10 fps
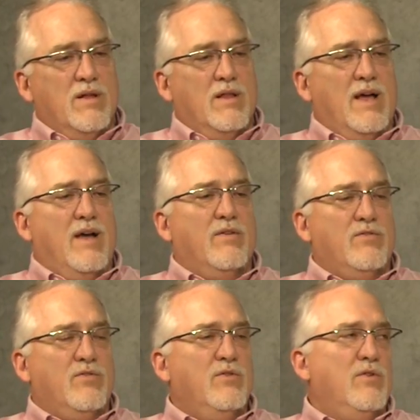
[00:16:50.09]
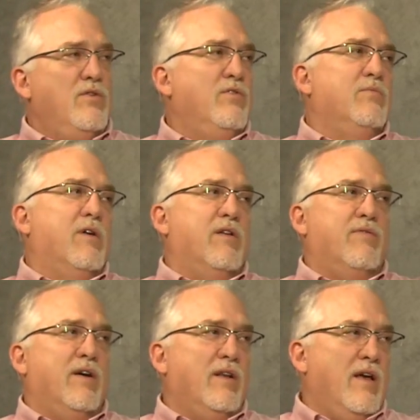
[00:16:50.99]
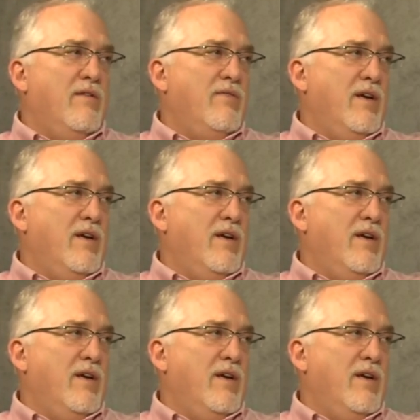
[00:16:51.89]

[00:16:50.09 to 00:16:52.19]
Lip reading: allows you to use a modified live